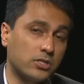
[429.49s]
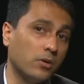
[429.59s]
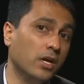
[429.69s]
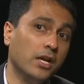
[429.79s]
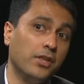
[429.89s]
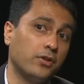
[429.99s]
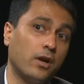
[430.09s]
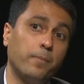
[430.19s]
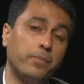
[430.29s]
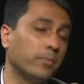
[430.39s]
So there
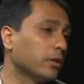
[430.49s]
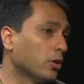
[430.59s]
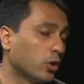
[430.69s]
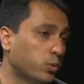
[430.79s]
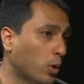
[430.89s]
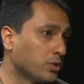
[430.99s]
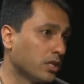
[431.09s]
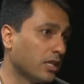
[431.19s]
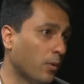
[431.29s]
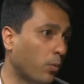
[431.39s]
are biblical quotes
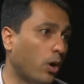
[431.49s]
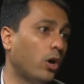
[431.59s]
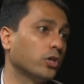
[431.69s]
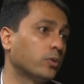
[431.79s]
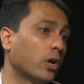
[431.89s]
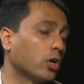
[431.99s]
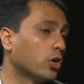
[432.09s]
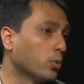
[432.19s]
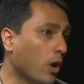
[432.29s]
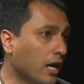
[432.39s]
on that wall, there are
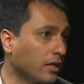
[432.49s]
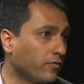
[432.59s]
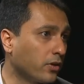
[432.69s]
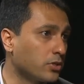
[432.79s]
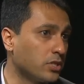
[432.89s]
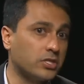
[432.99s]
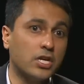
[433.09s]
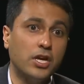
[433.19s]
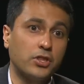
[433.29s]
Quranic verses,